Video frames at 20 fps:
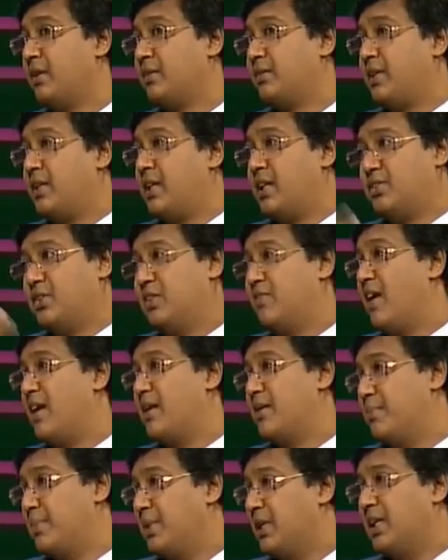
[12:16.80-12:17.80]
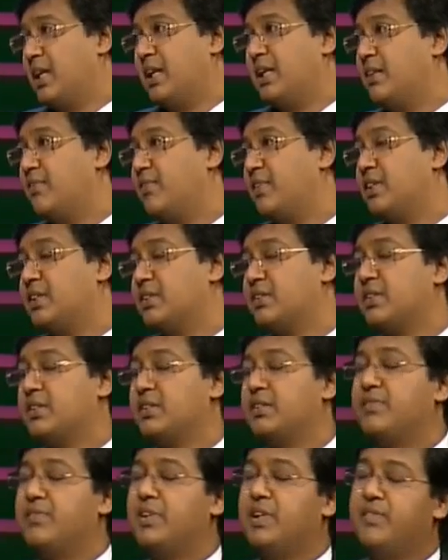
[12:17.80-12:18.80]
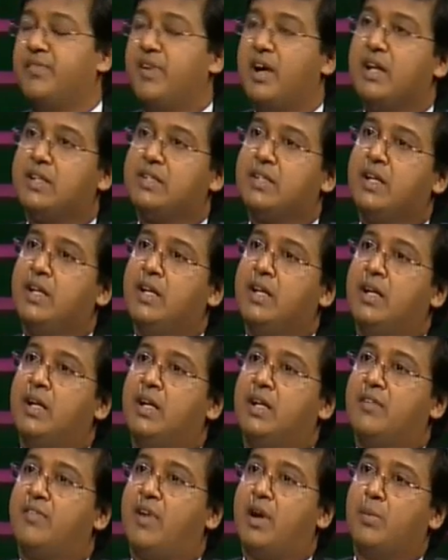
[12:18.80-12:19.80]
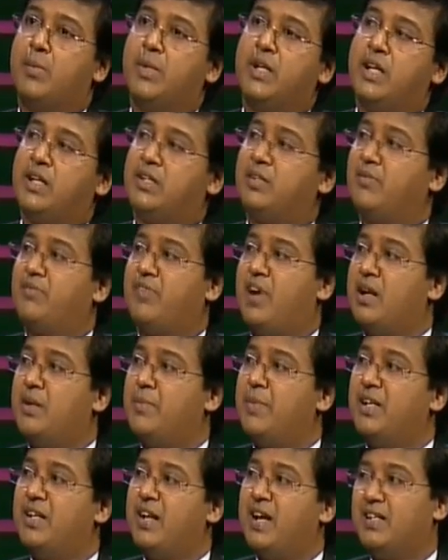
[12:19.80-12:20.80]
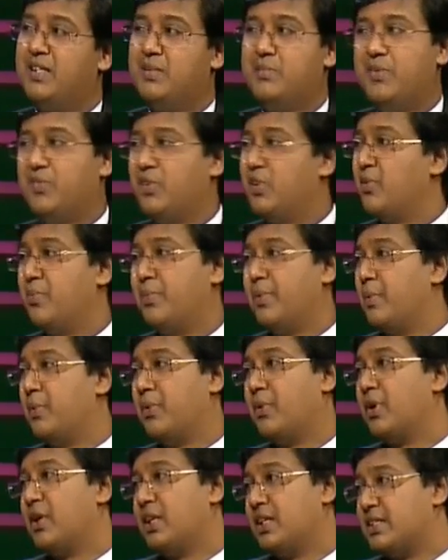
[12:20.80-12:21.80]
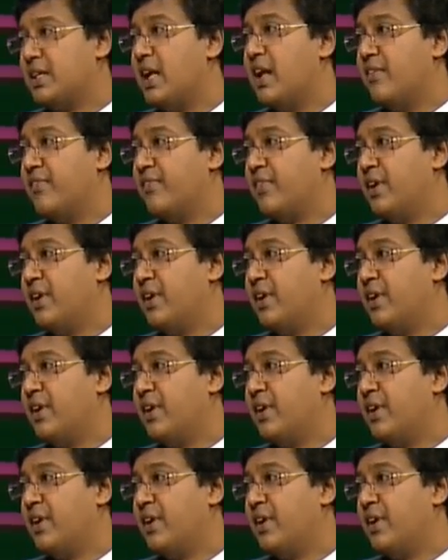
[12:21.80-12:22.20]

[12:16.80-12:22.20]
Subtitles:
There's only one appeal and it finishes very fast. Fundamental rights is before the Supreme Court itself.